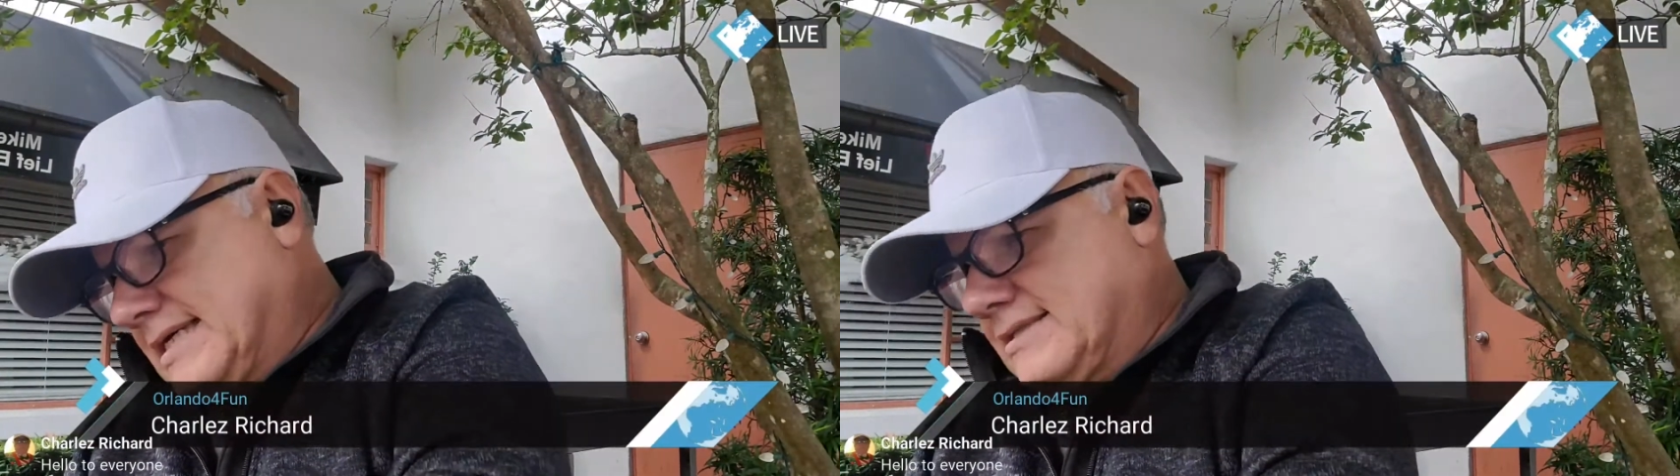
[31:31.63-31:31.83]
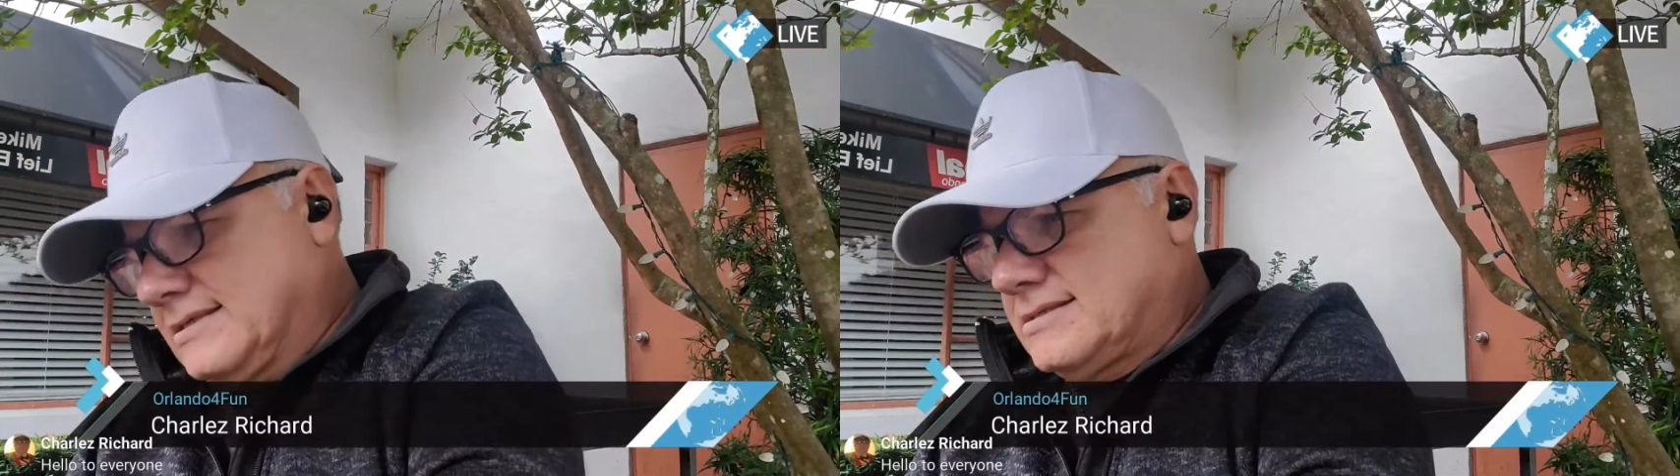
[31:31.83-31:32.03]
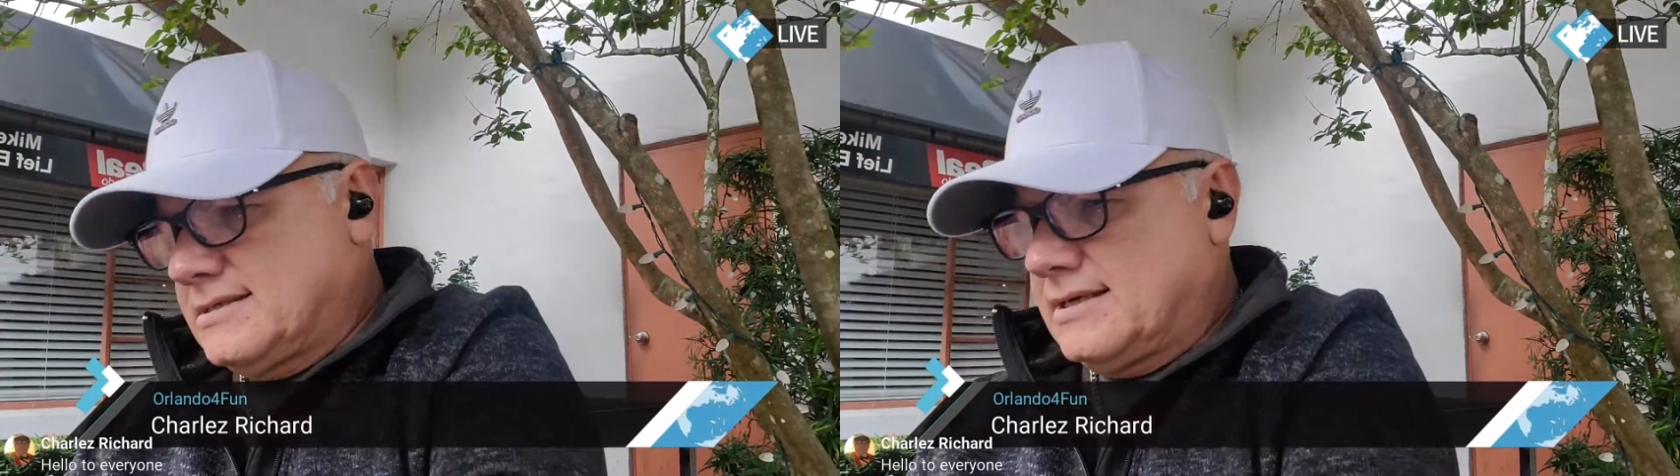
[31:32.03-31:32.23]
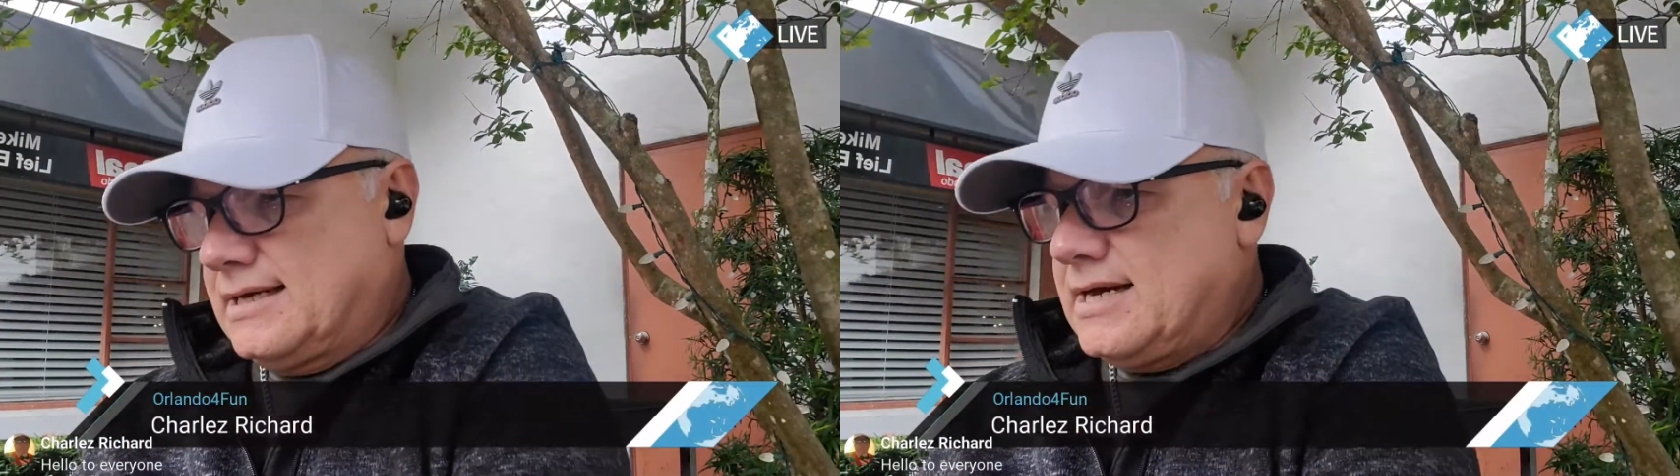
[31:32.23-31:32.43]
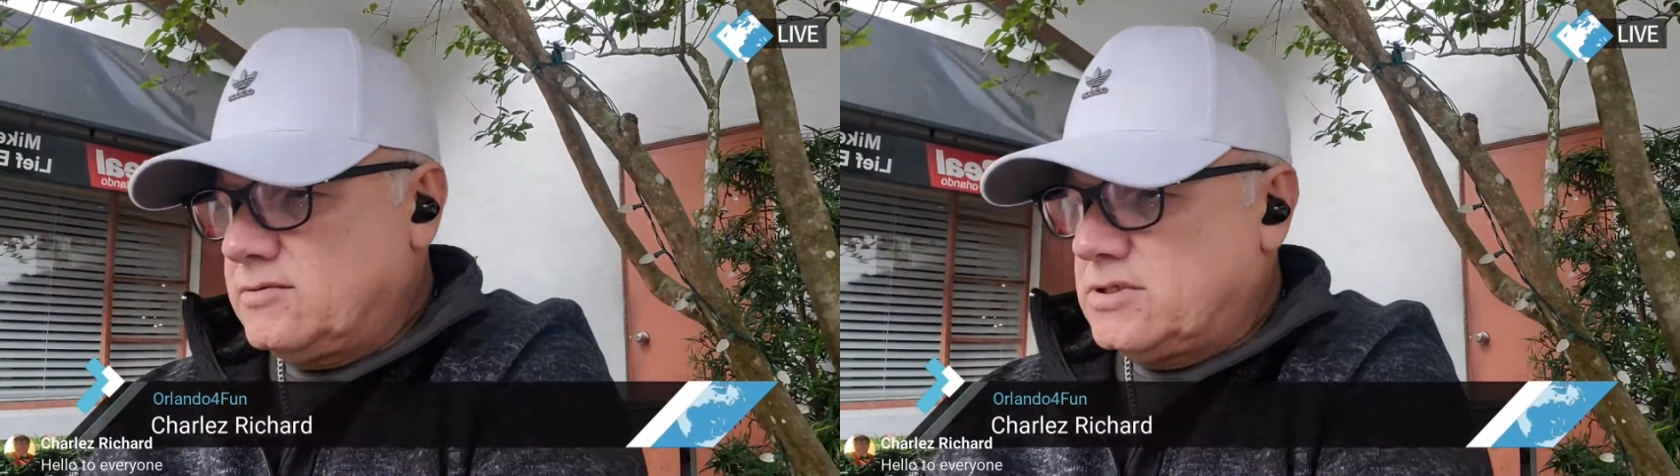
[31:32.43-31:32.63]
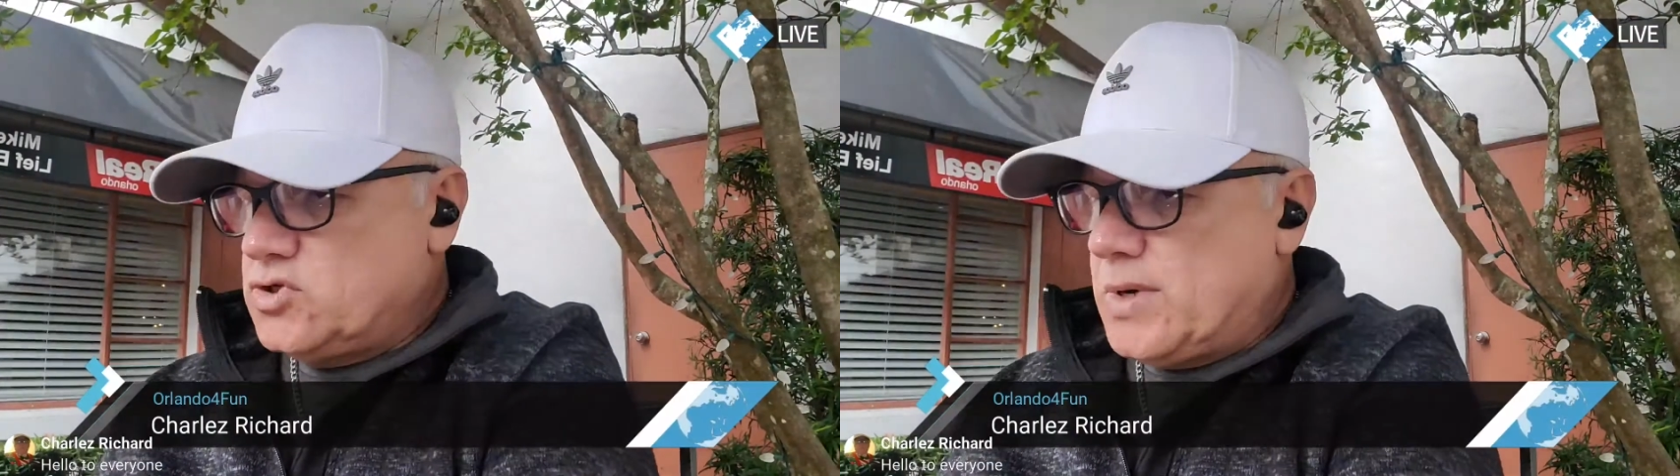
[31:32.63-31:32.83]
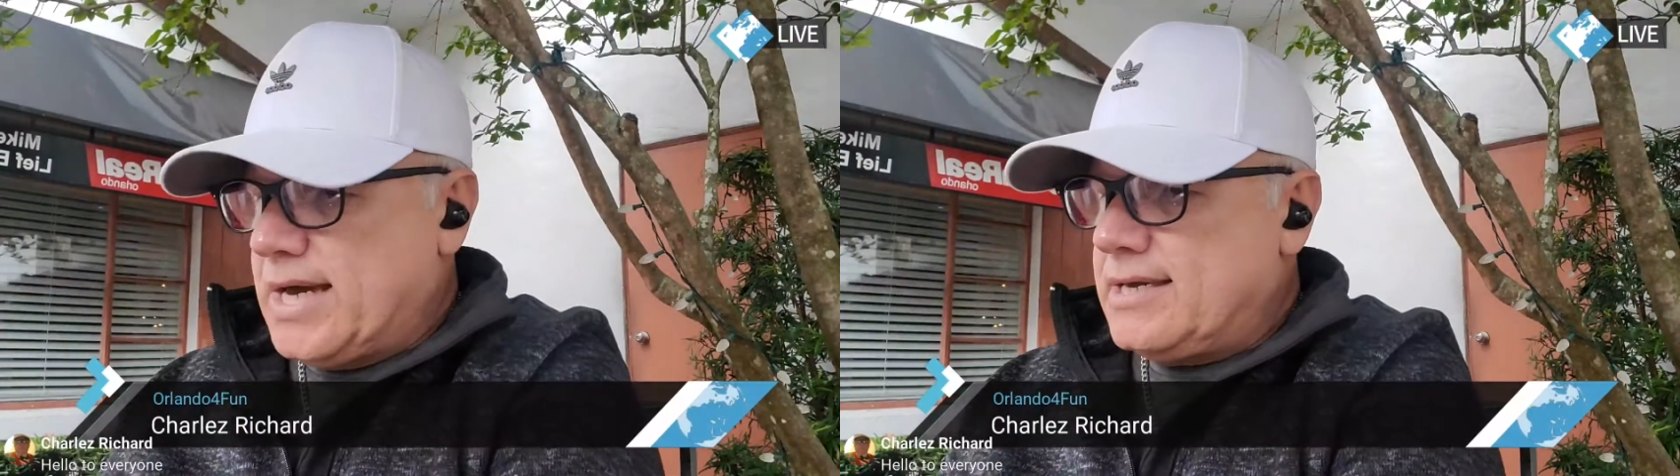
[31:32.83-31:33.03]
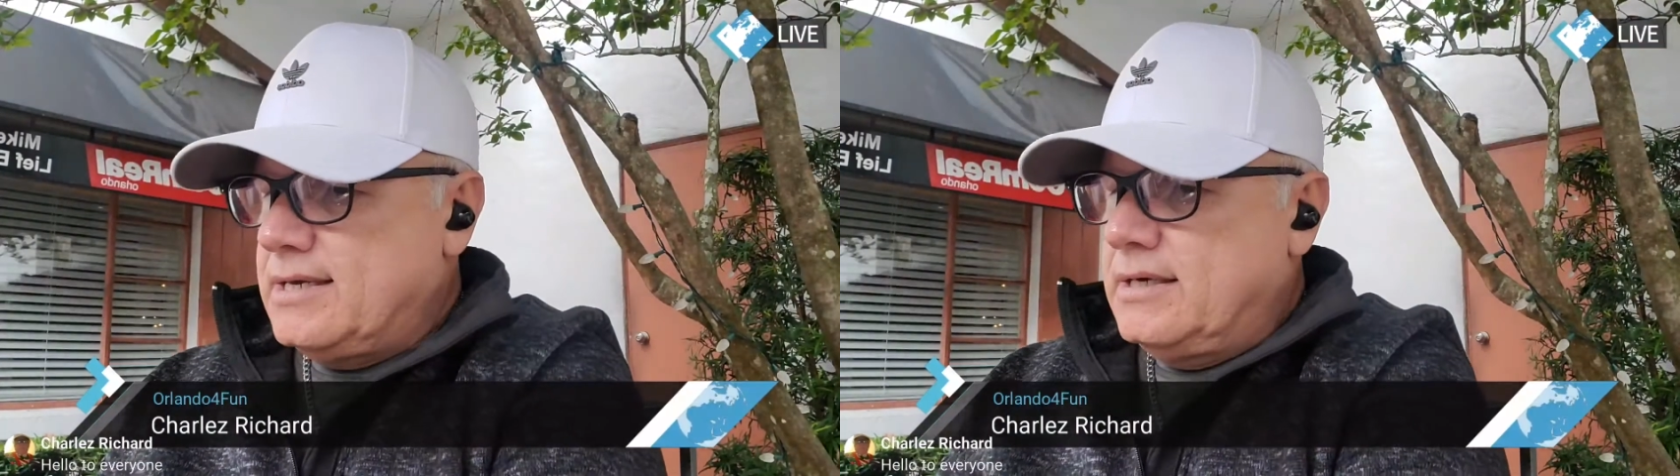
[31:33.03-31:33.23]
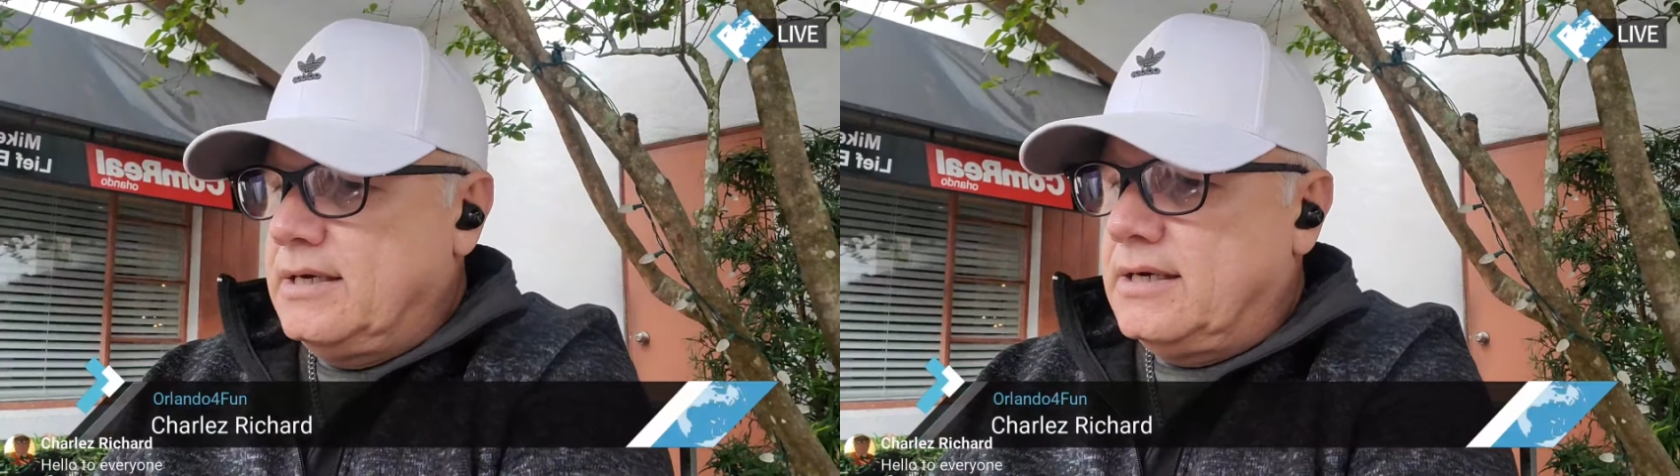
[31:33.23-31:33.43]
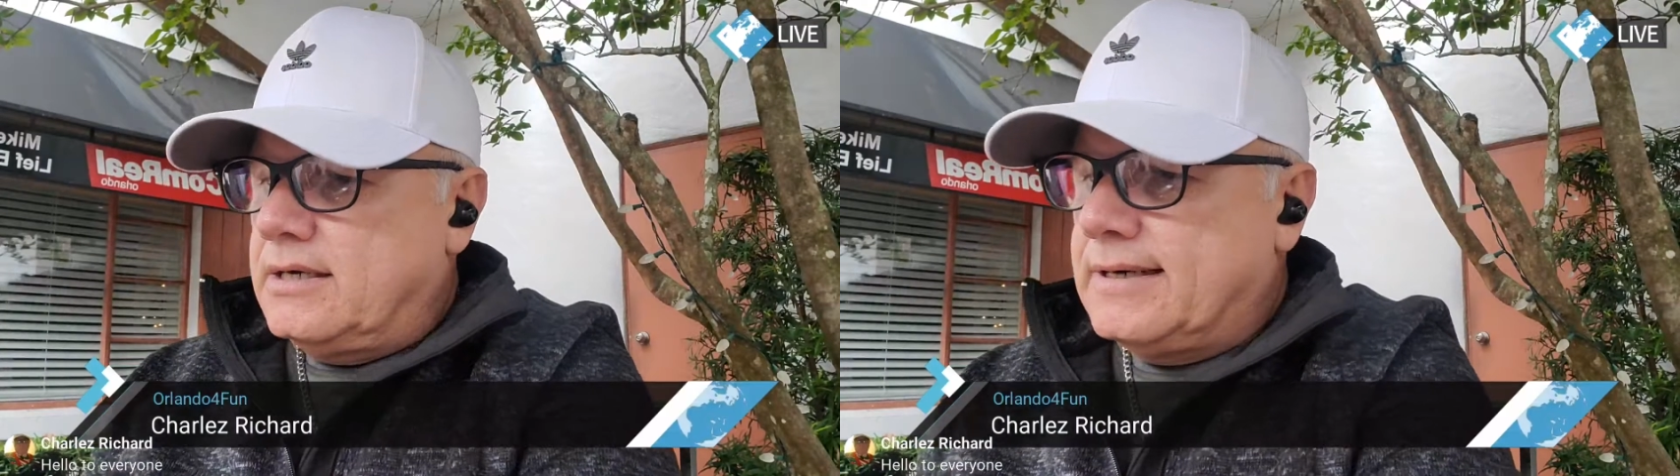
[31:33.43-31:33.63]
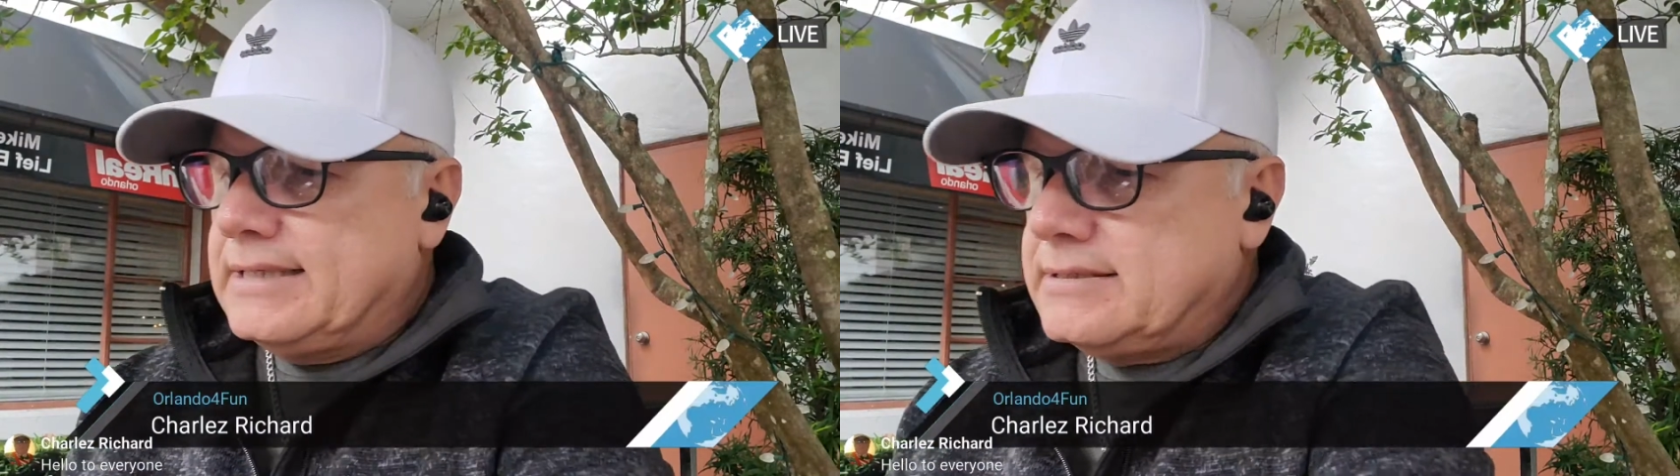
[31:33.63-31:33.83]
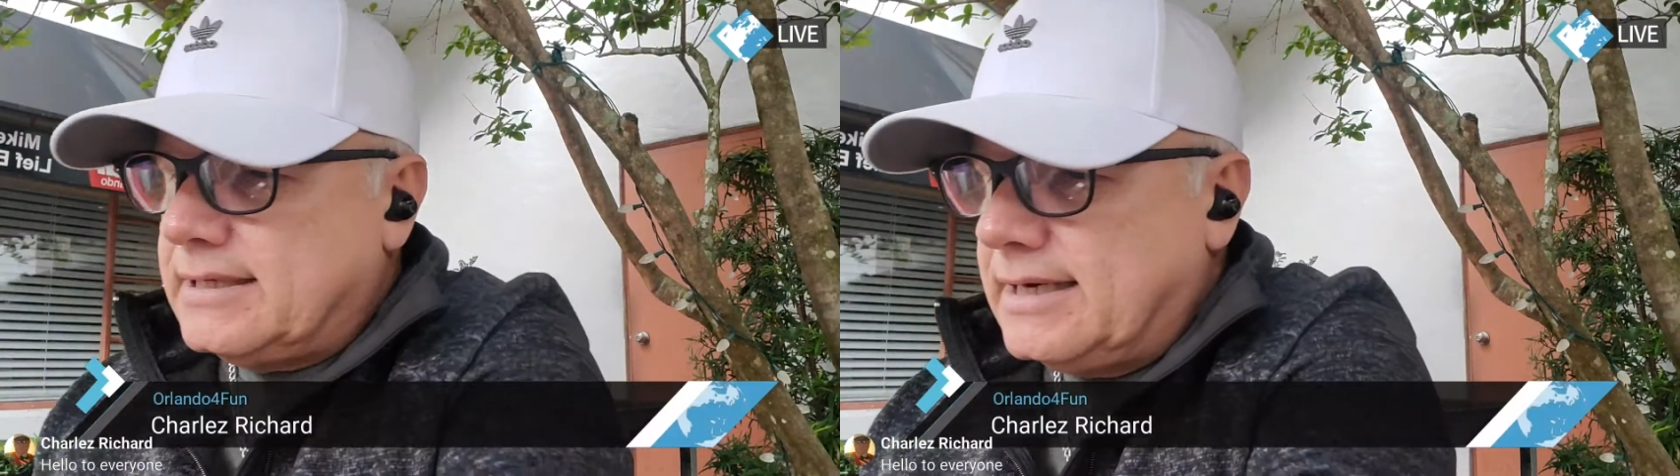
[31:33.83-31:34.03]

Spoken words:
take this out this way, all right.